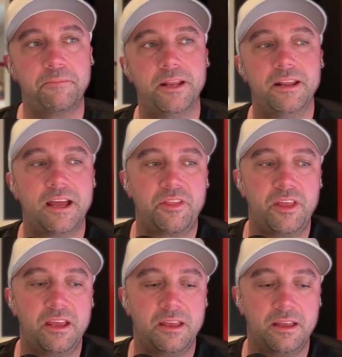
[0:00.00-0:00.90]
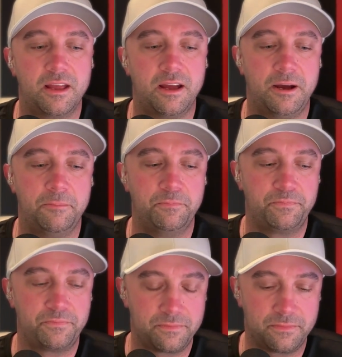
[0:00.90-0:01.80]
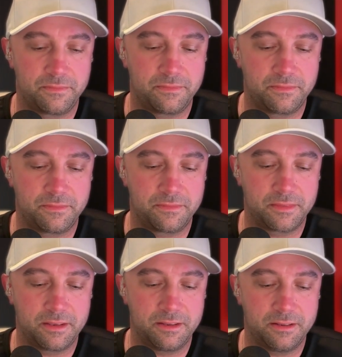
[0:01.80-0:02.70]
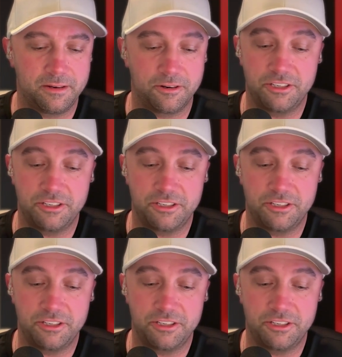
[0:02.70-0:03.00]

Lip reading: But I think or